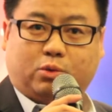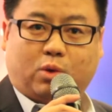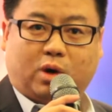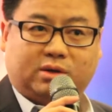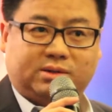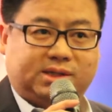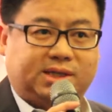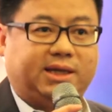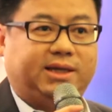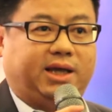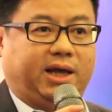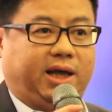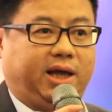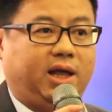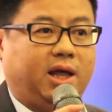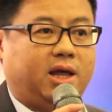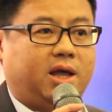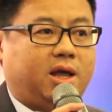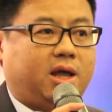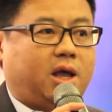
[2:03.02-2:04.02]
World
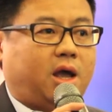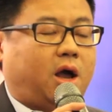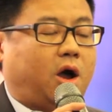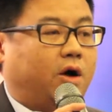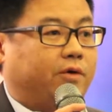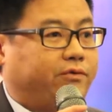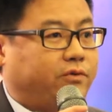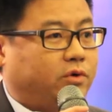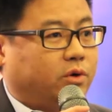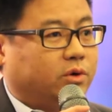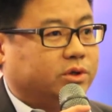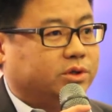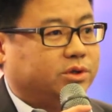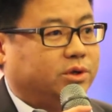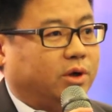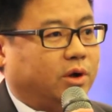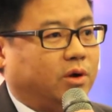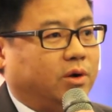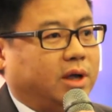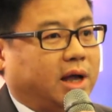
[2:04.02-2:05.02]
City, of course,
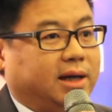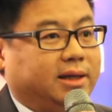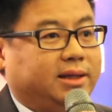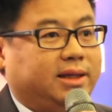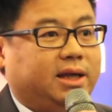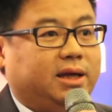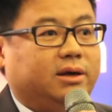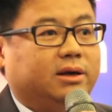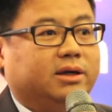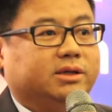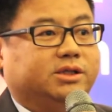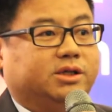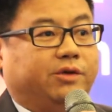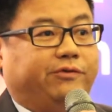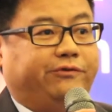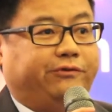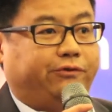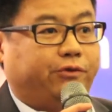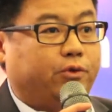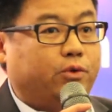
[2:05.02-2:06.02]
there is a
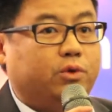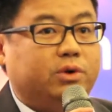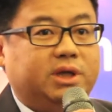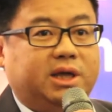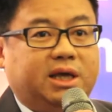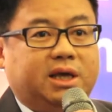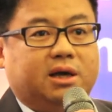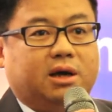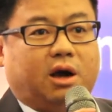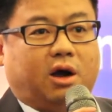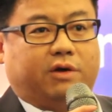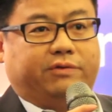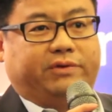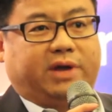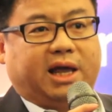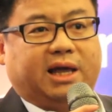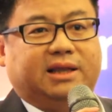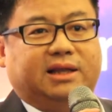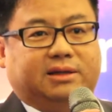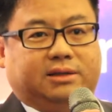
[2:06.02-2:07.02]
full year of
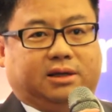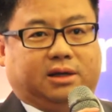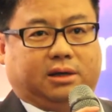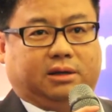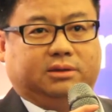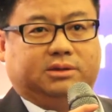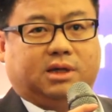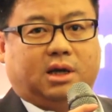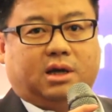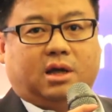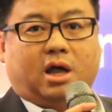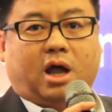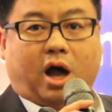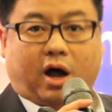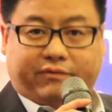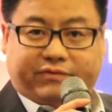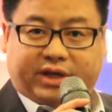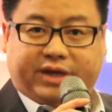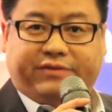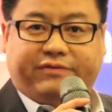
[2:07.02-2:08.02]
calendars
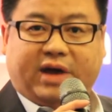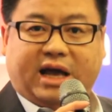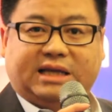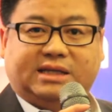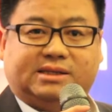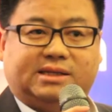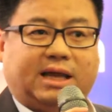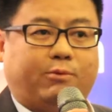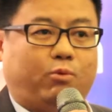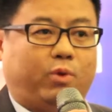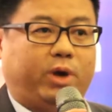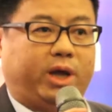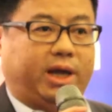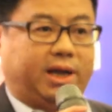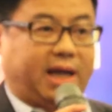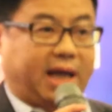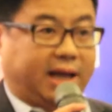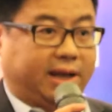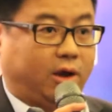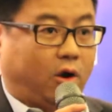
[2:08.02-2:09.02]
of events that we
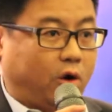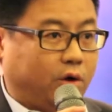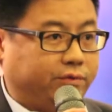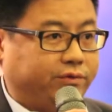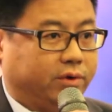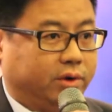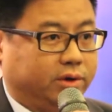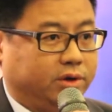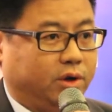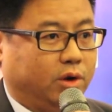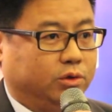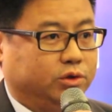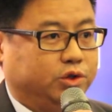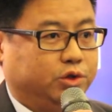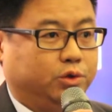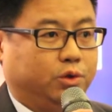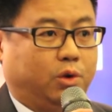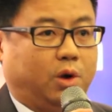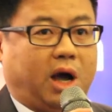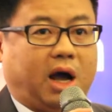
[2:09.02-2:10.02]
can offer,
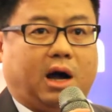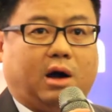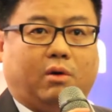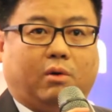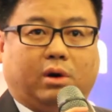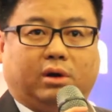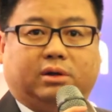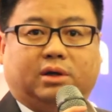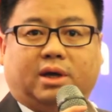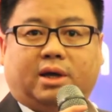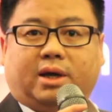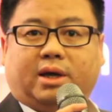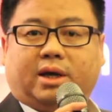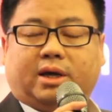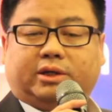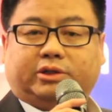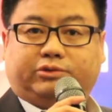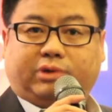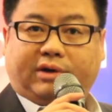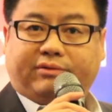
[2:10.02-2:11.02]
to our
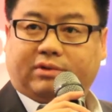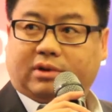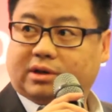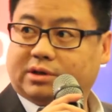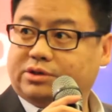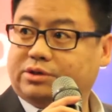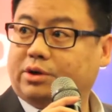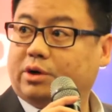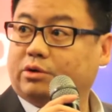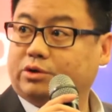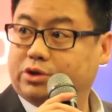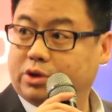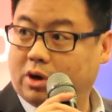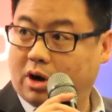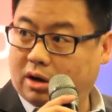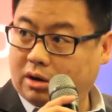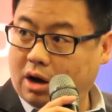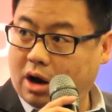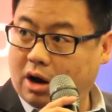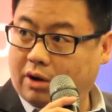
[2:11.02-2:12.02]
travelers, to
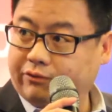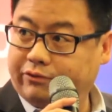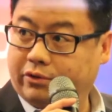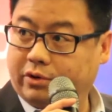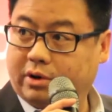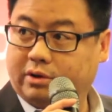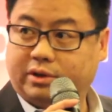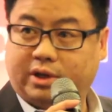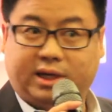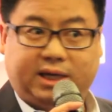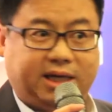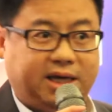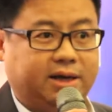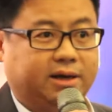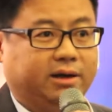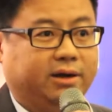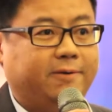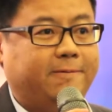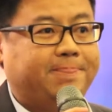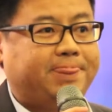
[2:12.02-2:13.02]
Hong Kong throughout the
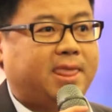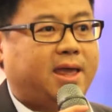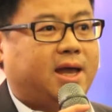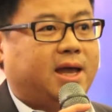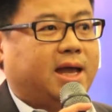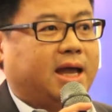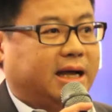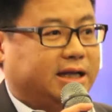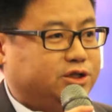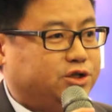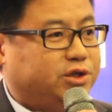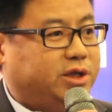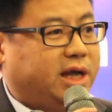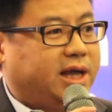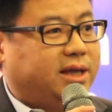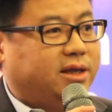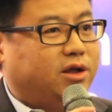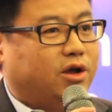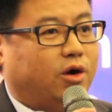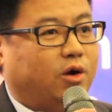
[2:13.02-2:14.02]
year. And
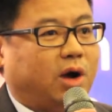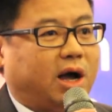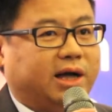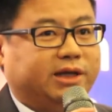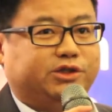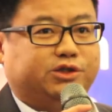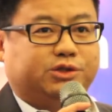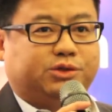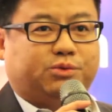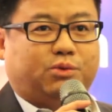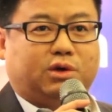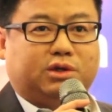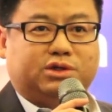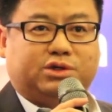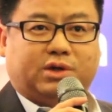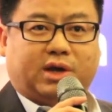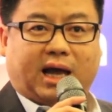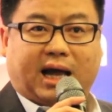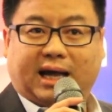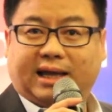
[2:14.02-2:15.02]
today, I just want
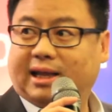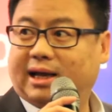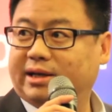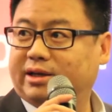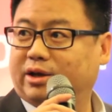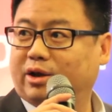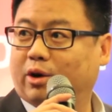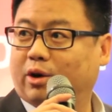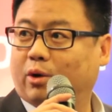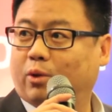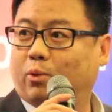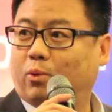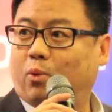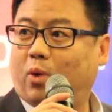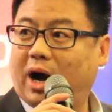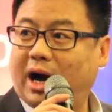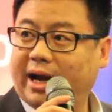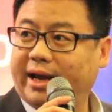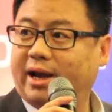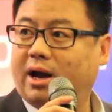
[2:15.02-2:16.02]
to highlight,
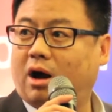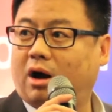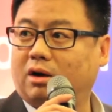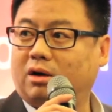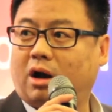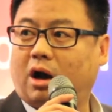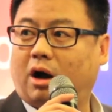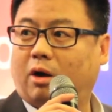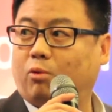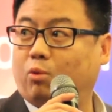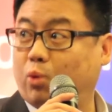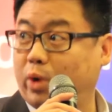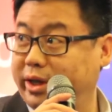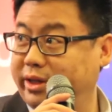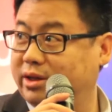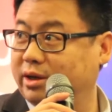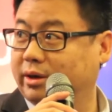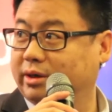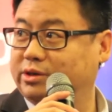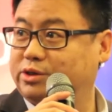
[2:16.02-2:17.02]
why Hong Kong
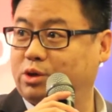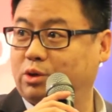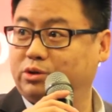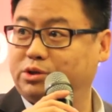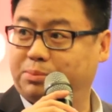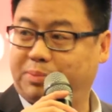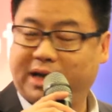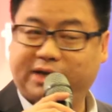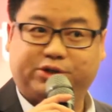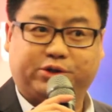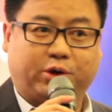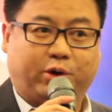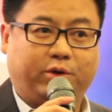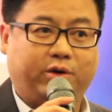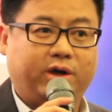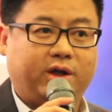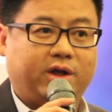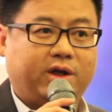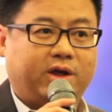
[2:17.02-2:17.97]
winter is so special.